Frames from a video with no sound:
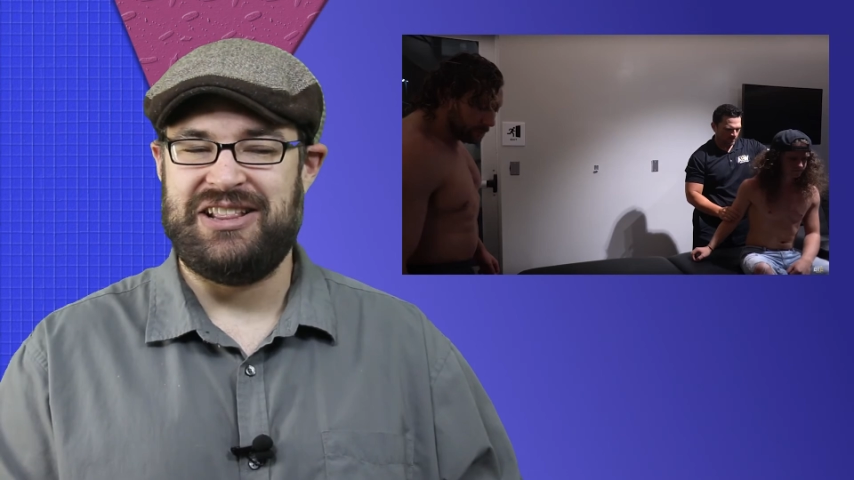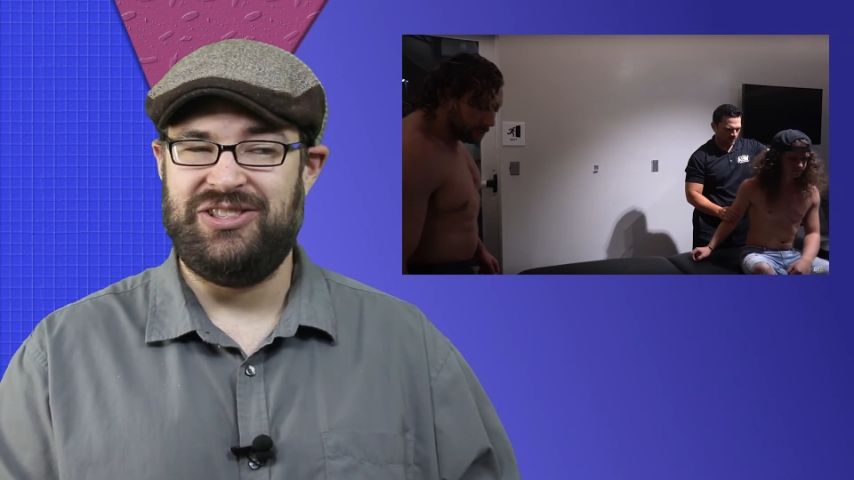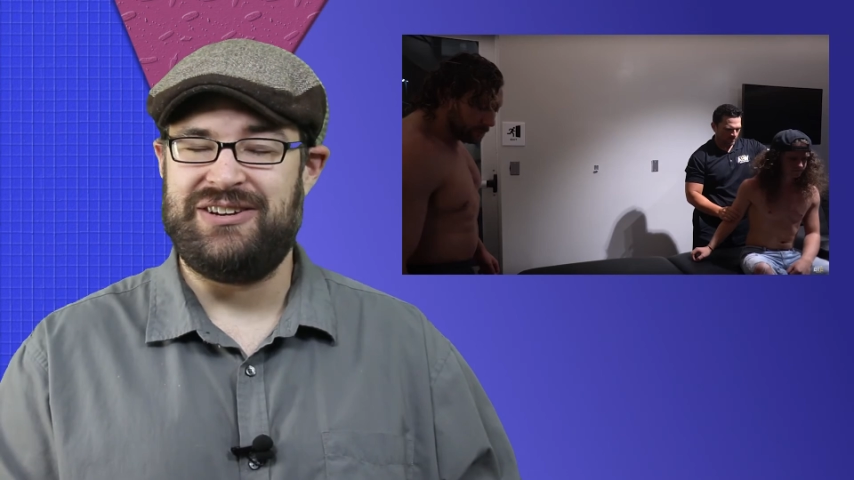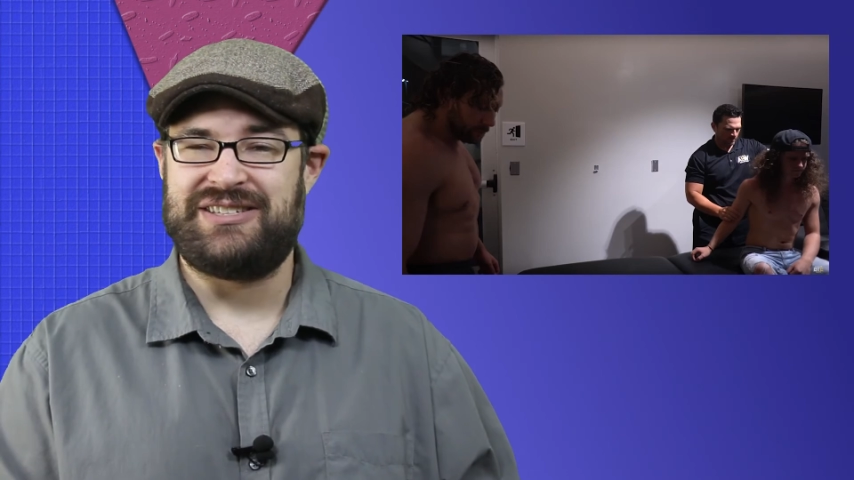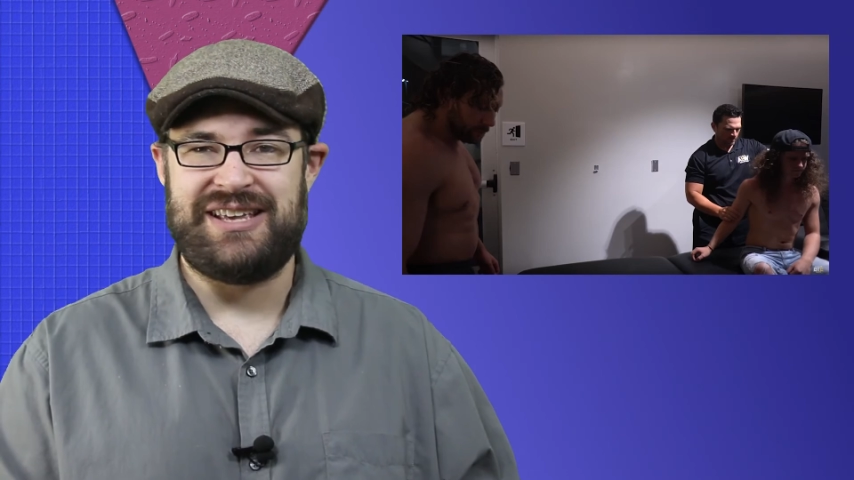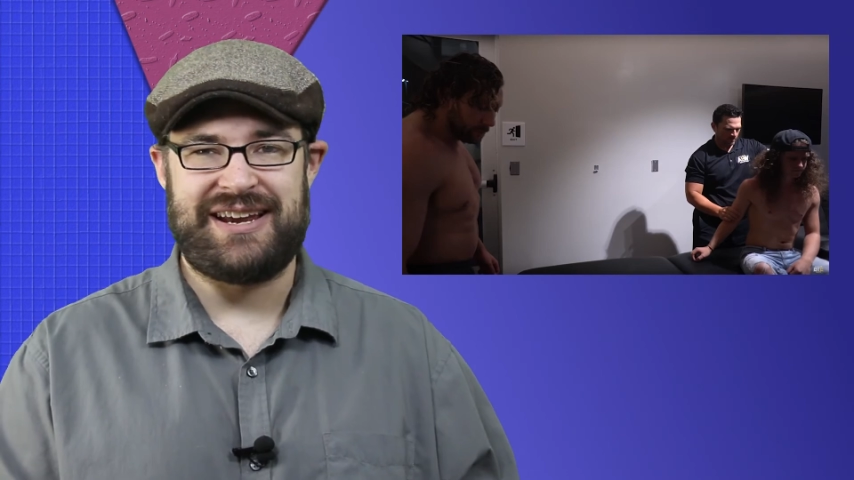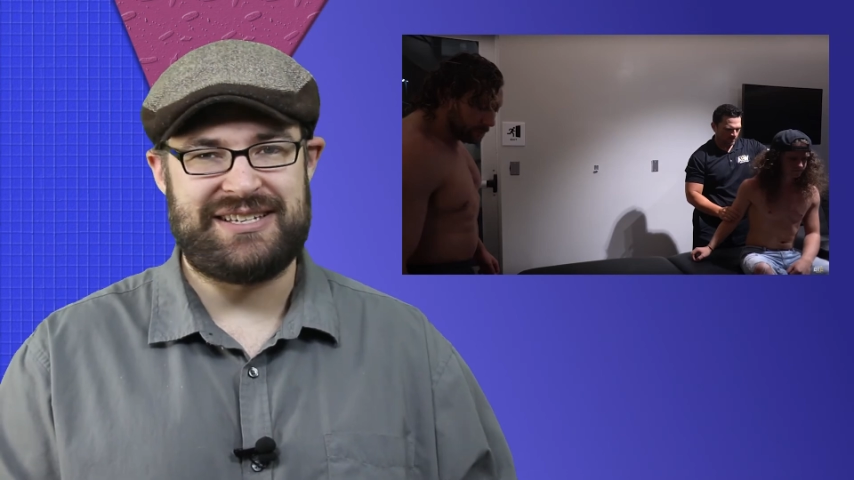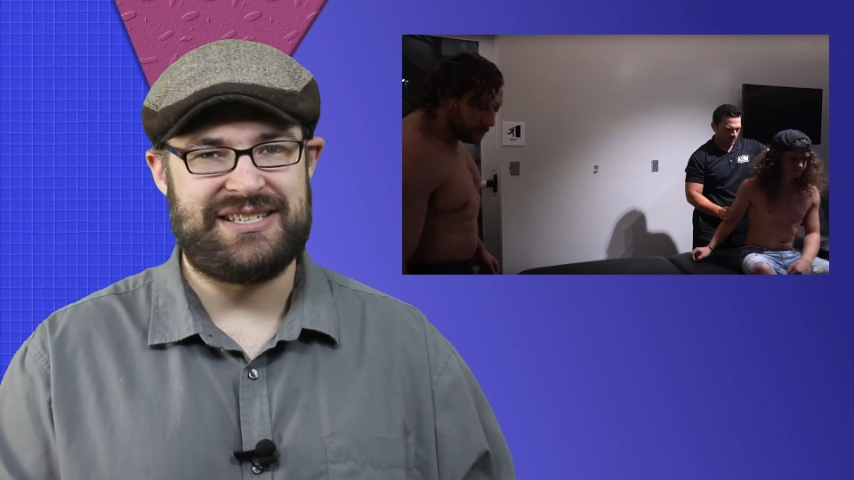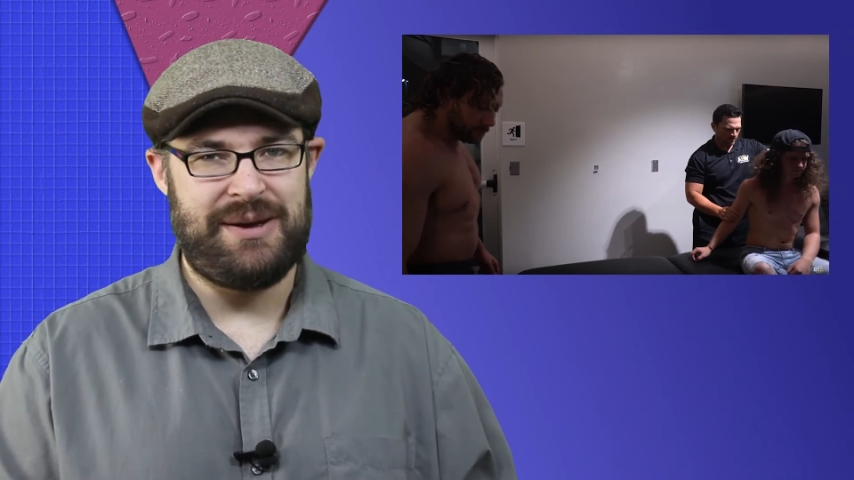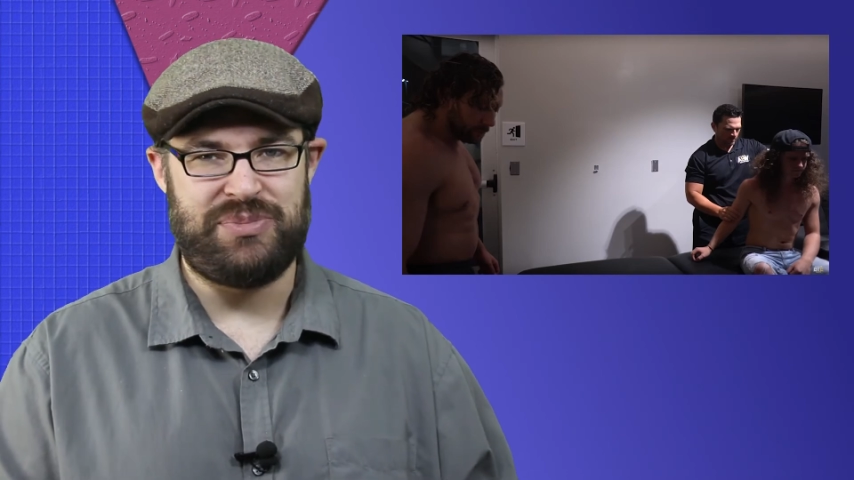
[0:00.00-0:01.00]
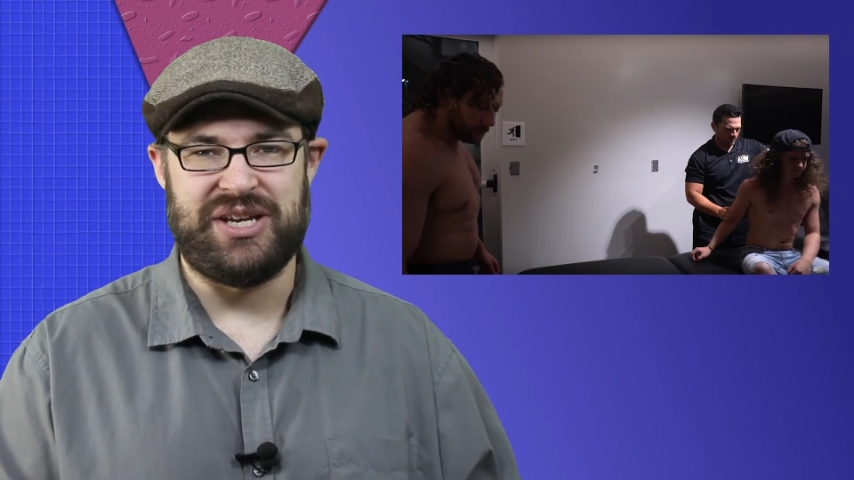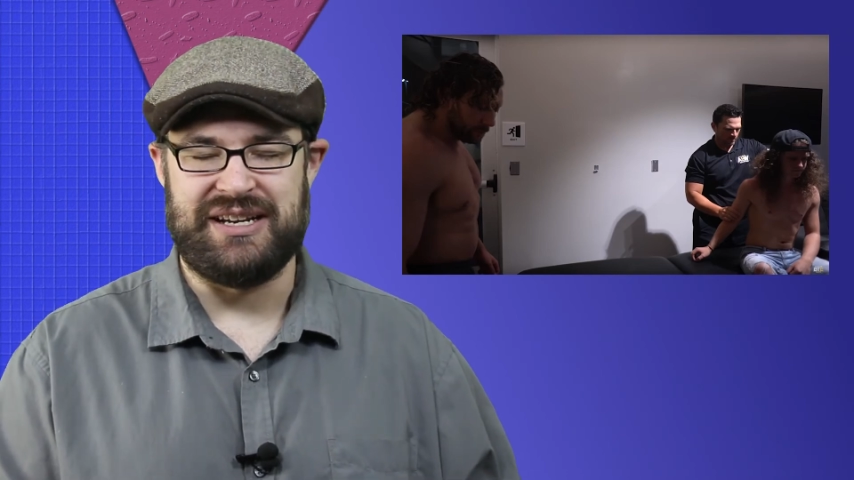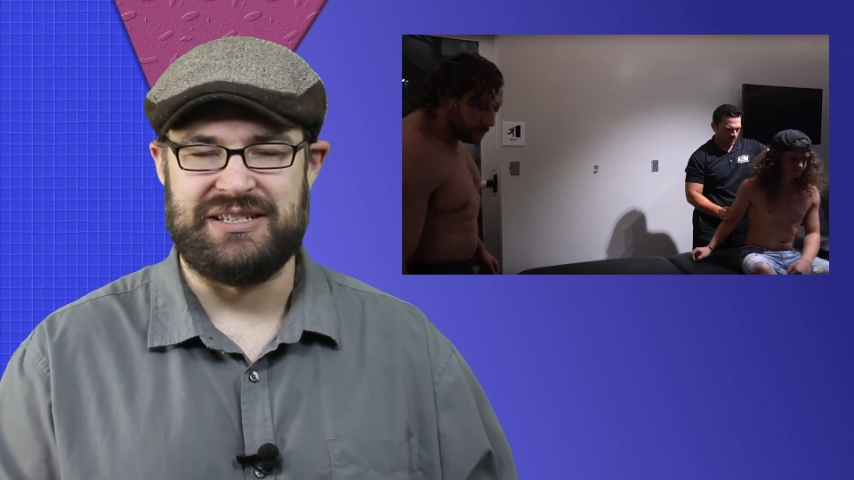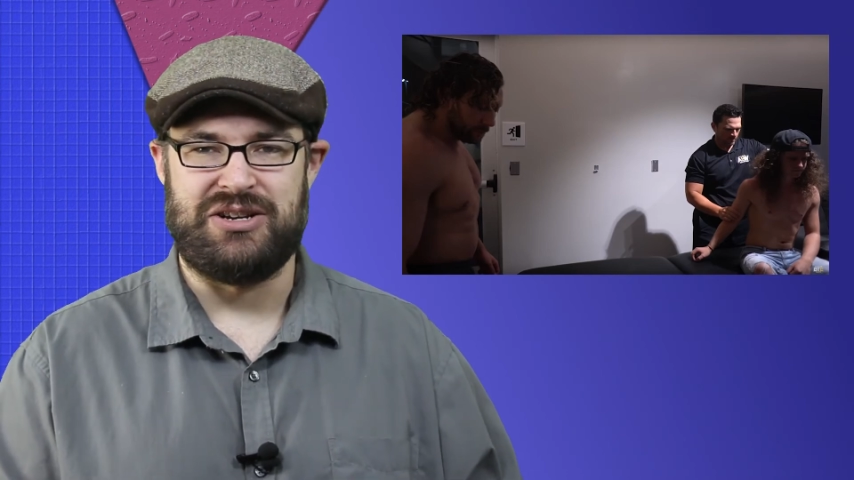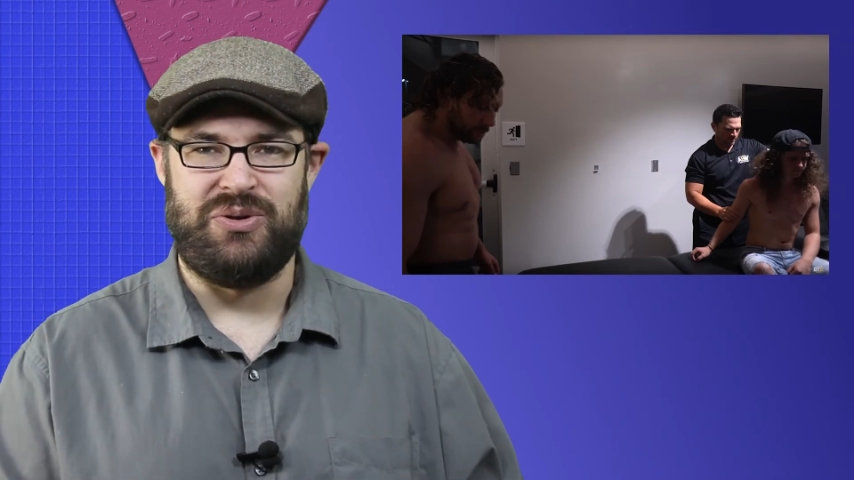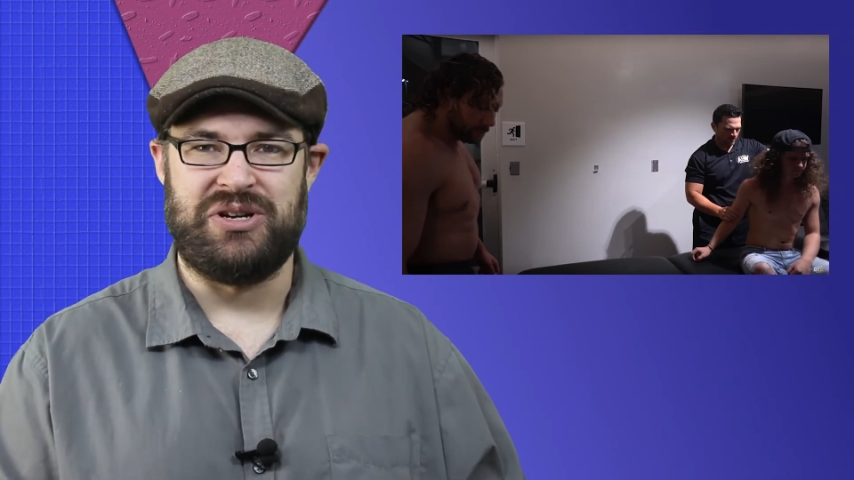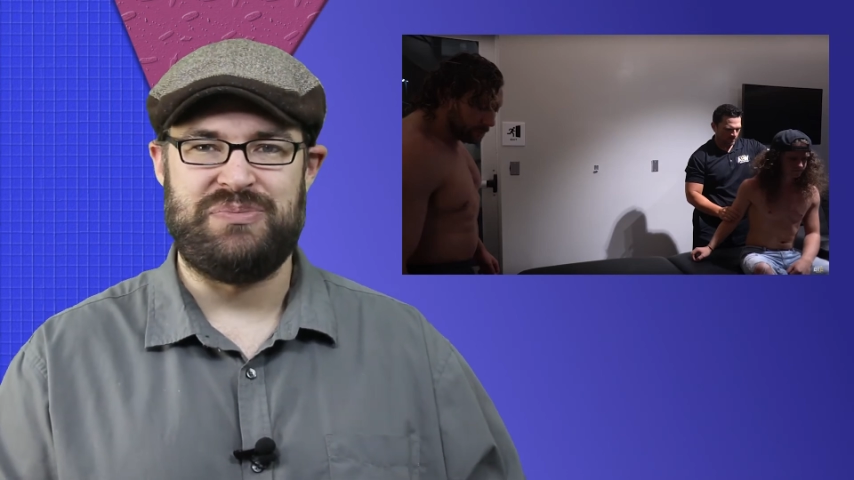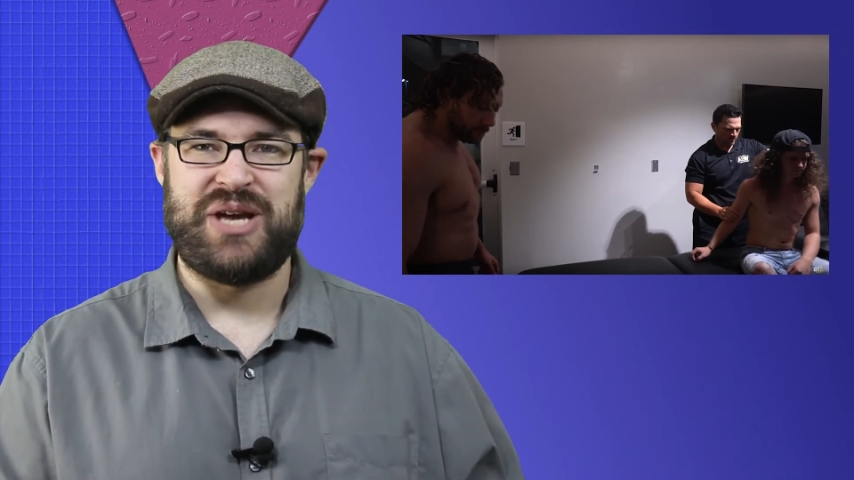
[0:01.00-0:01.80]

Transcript: looks like something is going to